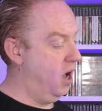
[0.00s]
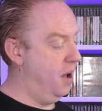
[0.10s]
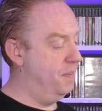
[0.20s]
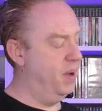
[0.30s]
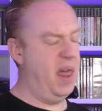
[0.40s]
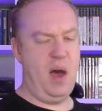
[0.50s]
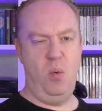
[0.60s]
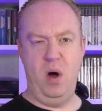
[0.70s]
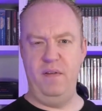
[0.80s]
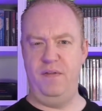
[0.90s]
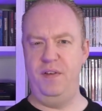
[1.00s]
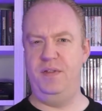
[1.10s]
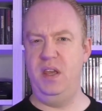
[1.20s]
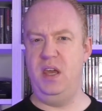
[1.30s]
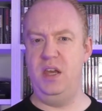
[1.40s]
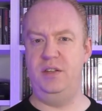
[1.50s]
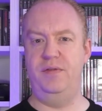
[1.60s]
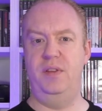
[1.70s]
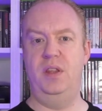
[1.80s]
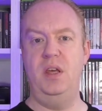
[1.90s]
um, but that 150 is
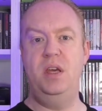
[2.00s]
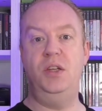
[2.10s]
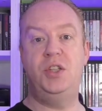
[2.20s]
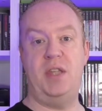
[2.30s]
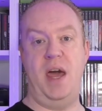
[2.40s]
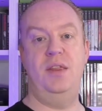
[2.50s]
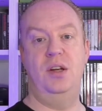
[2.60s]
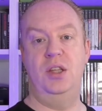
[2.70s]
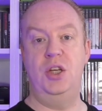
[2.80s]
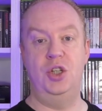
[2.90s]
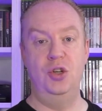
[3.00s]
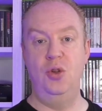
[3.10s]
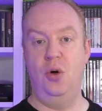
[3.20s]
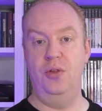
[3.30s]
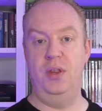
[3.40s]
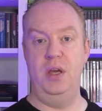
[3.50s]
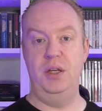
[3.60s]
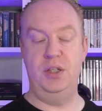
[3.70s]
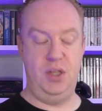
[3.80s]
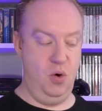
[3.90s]
for the standard edition, not
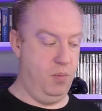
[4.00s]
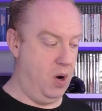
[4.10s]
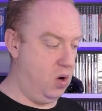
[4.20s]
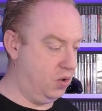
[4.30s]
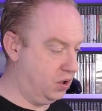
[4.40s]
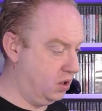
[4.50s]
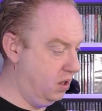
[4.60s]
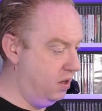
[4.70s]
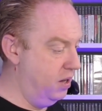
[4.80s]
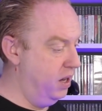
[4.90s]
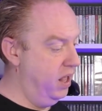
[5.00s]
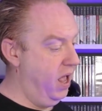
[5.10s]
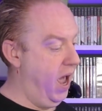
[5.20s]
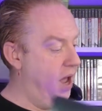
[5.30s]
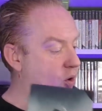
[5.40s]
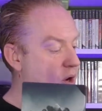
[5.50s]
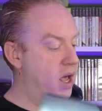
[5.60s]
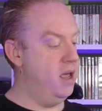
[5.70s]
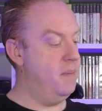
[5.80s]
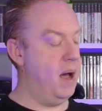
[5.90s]
the Steelbox. And on
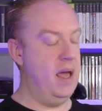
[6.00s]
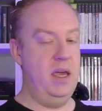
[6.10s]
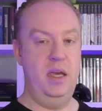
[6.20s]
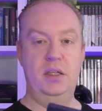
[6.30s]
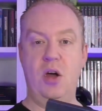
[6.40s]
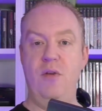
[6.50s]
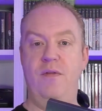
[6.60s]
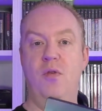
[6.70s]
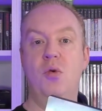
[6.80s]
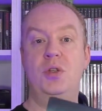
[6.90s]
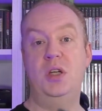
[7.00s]
eBay, it's going for